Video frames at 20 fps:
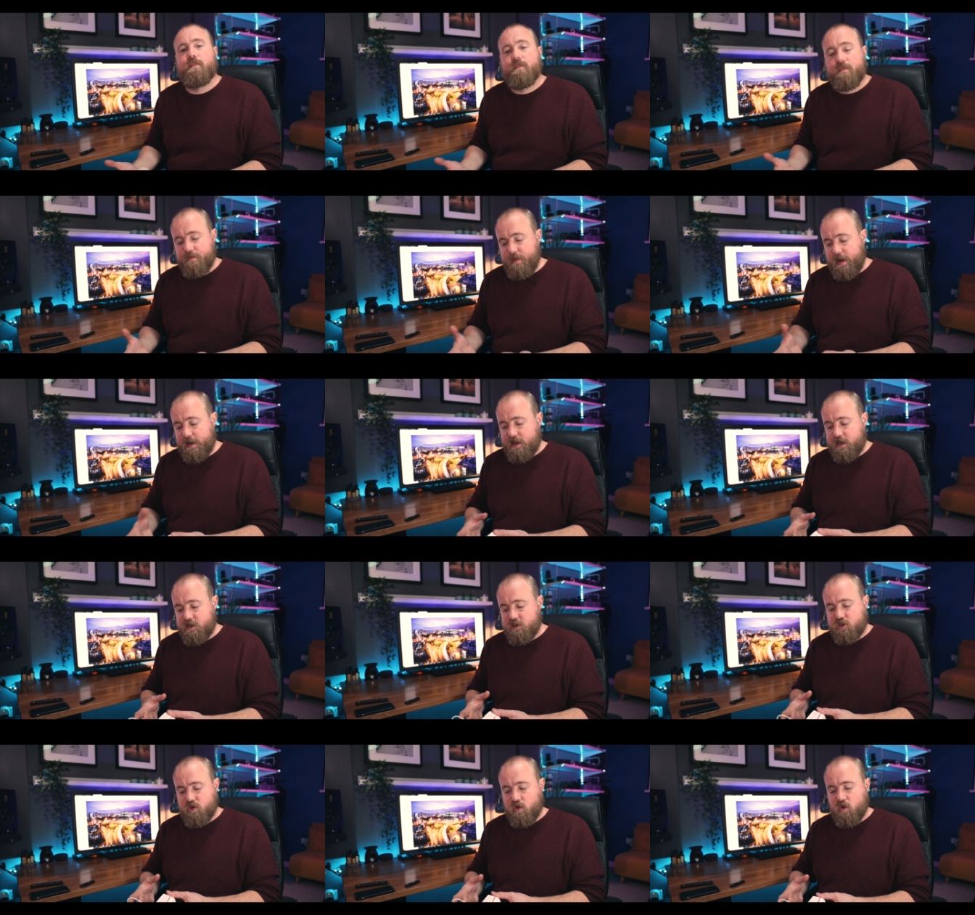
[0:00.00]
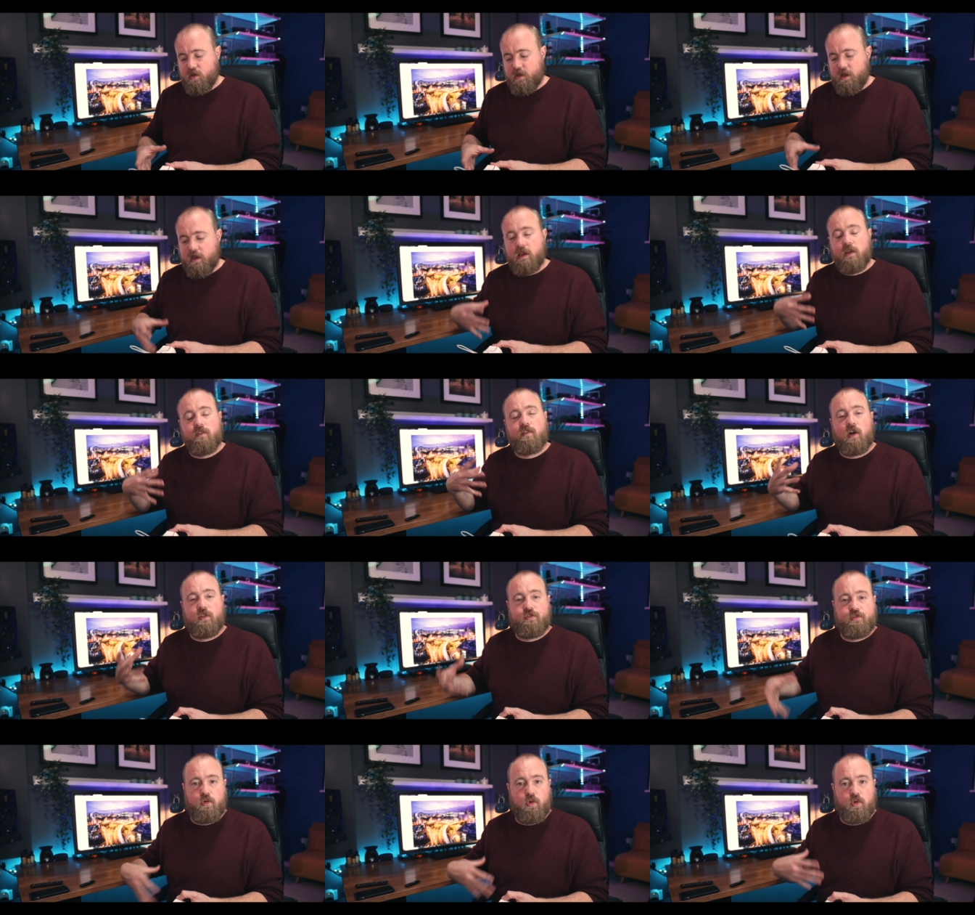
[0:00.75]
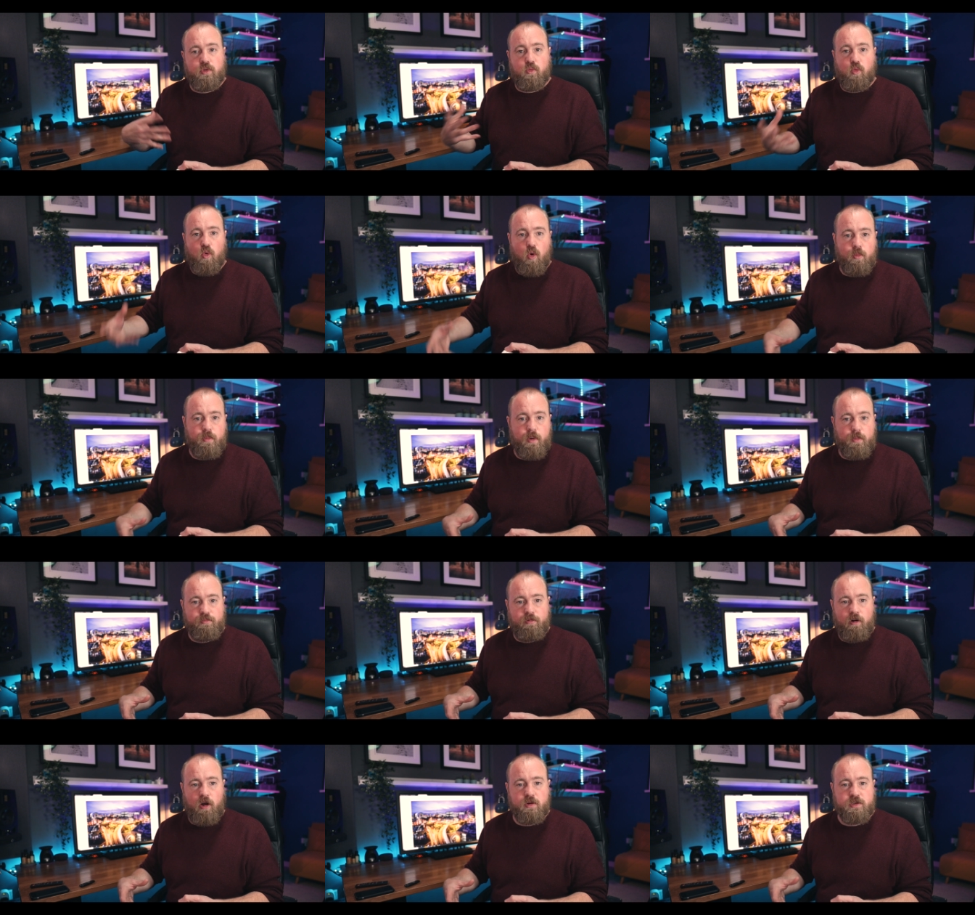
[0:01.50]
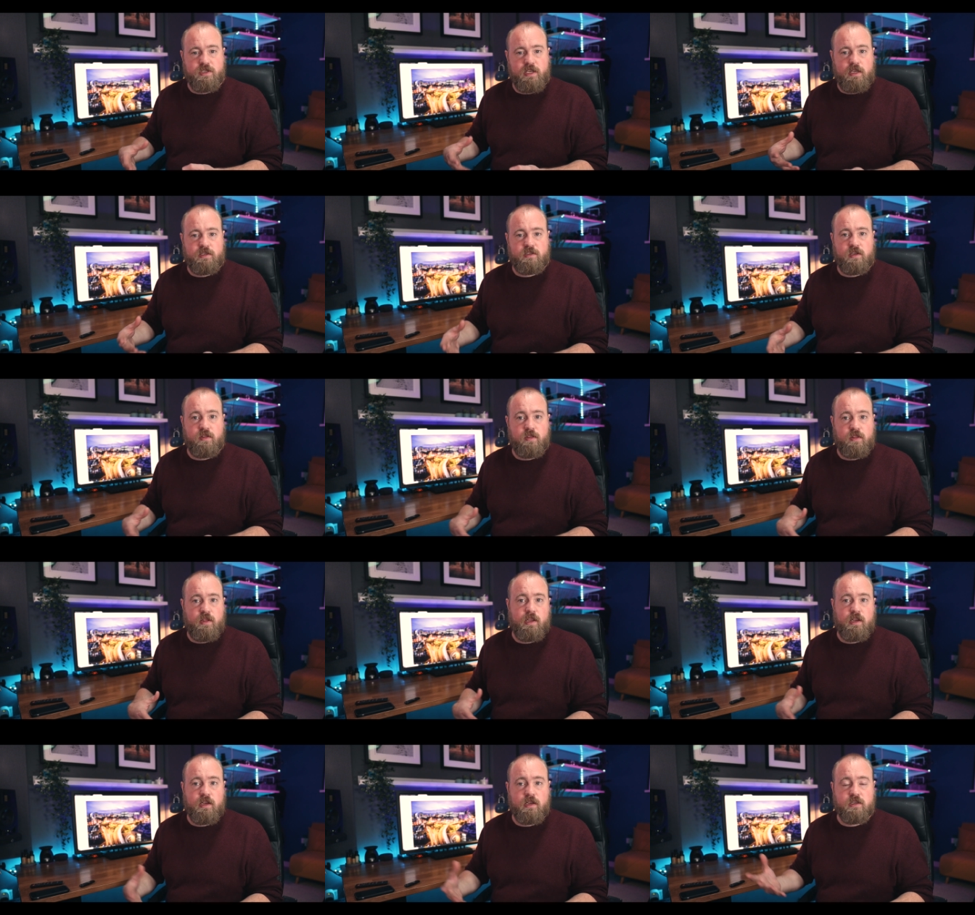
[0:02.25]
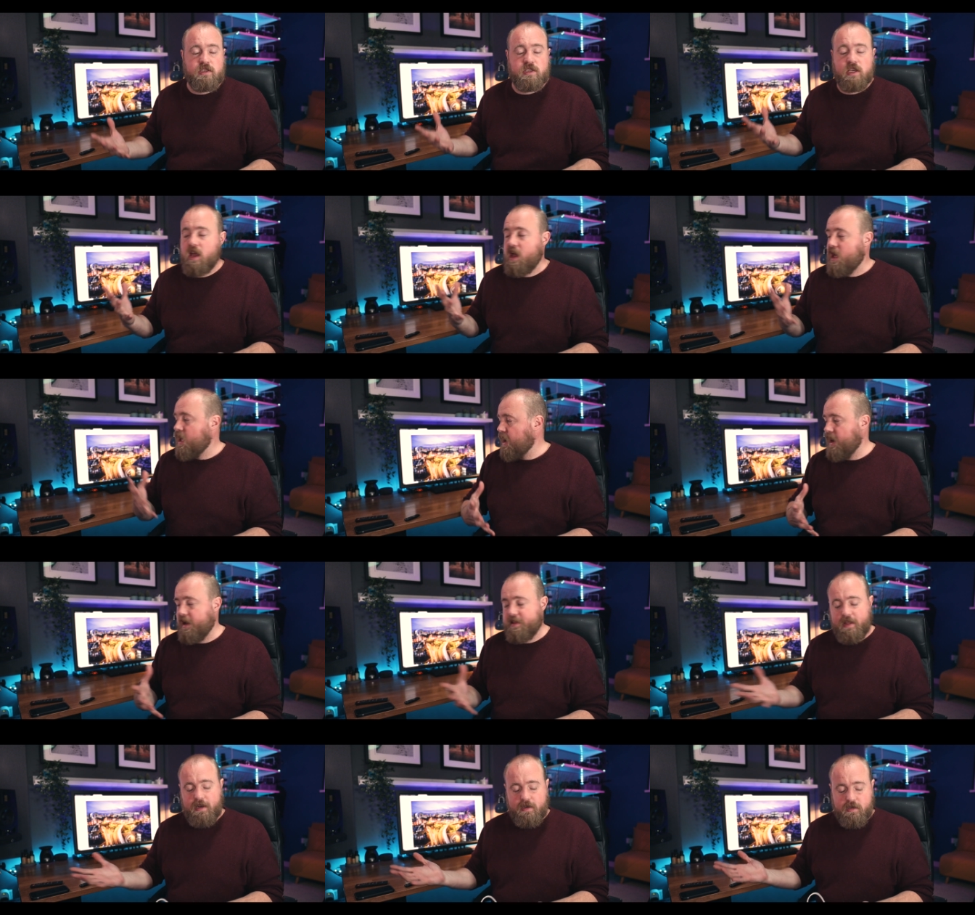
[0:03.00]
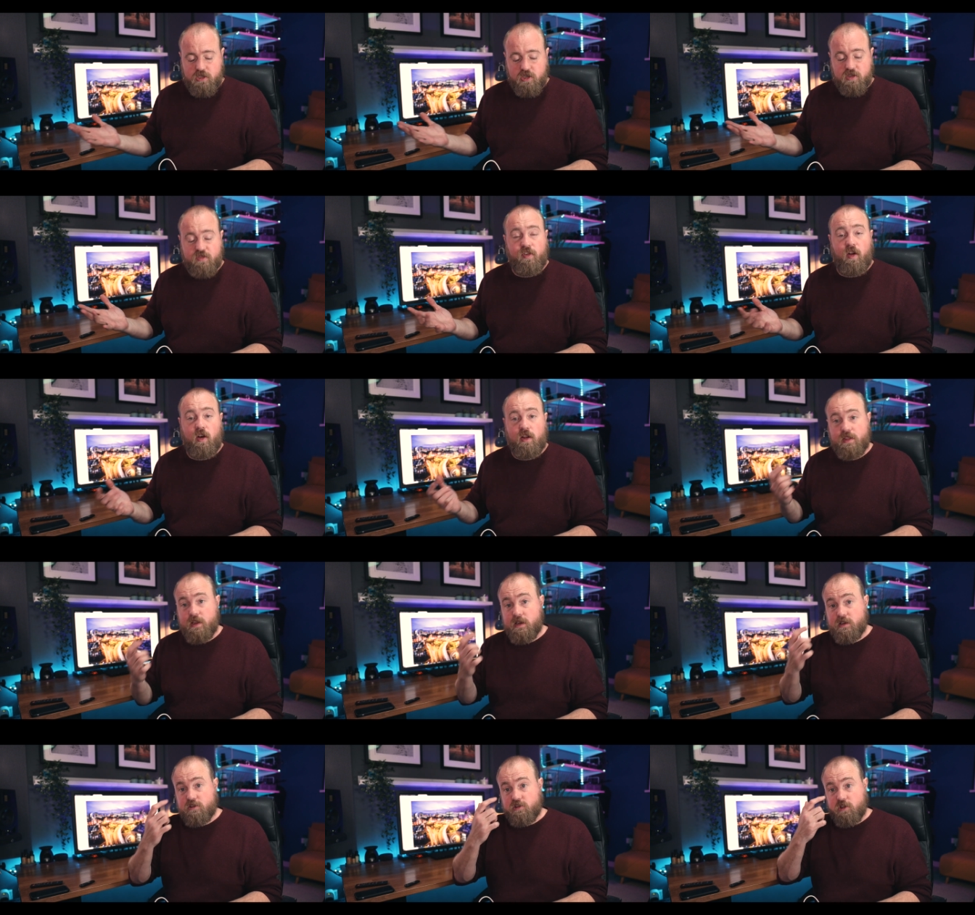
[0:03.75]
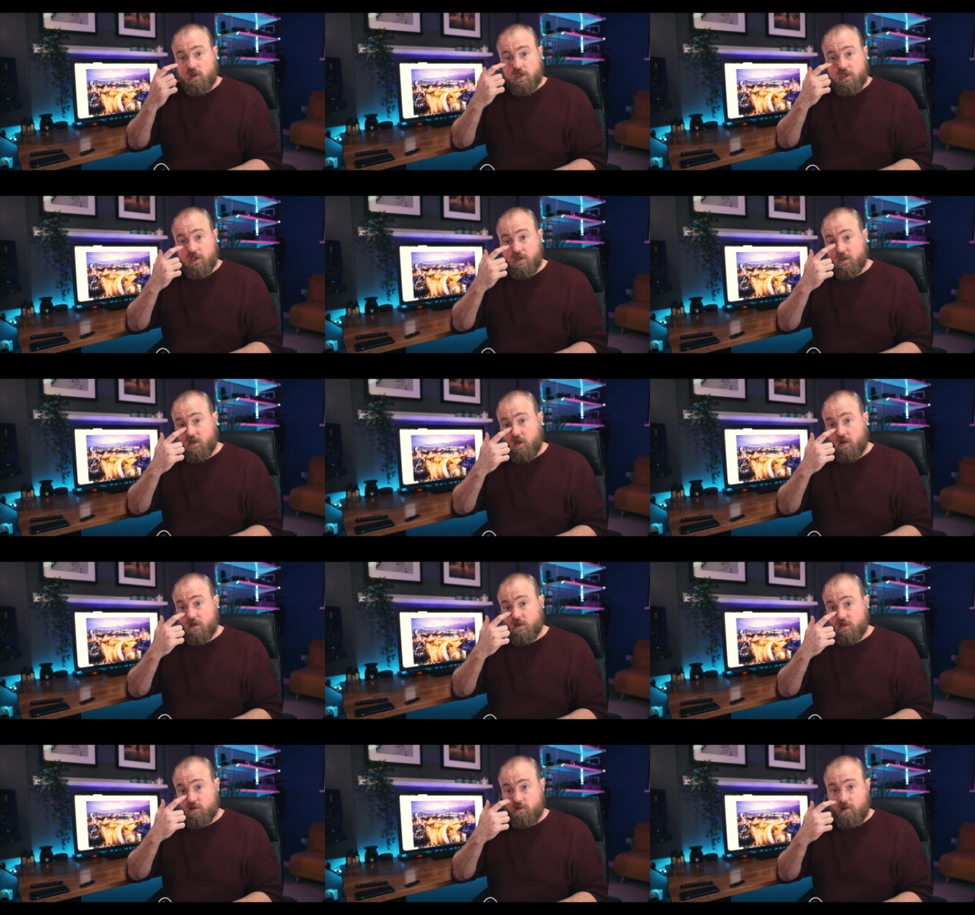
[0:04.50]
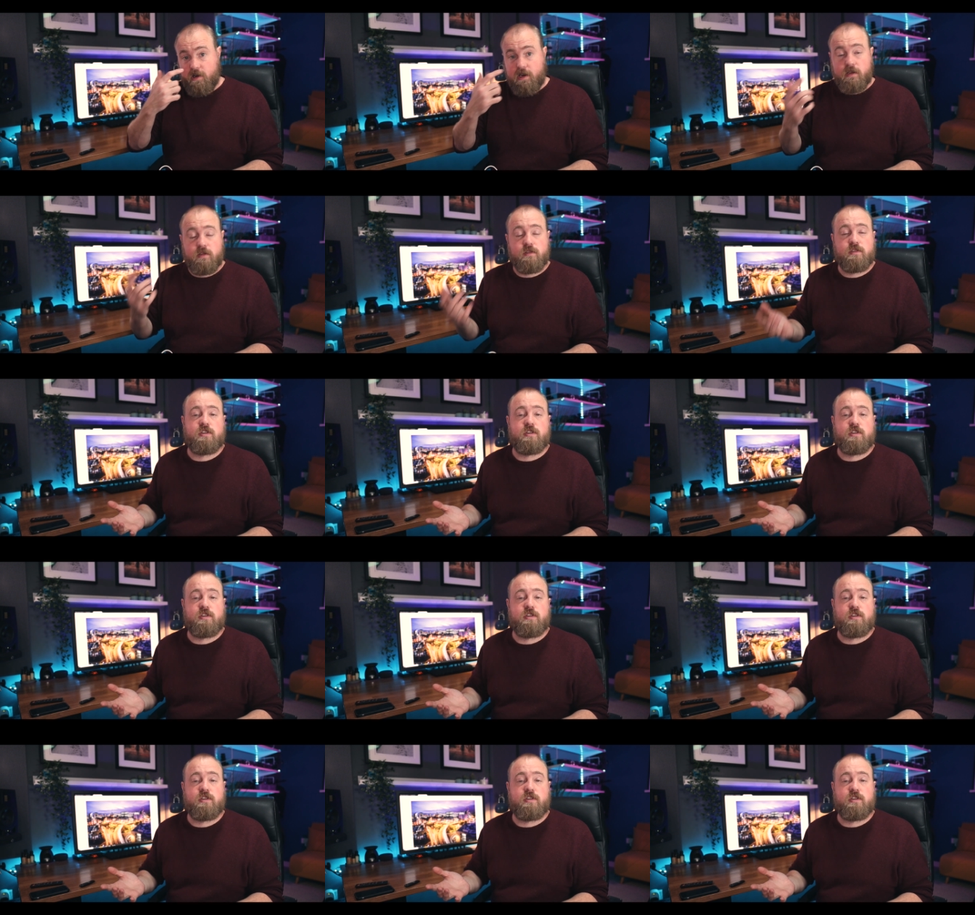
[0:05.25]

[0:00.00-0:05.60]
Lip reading: making sure that you've gone through all the warm-up process and things, and then just follow the instructions on the screen.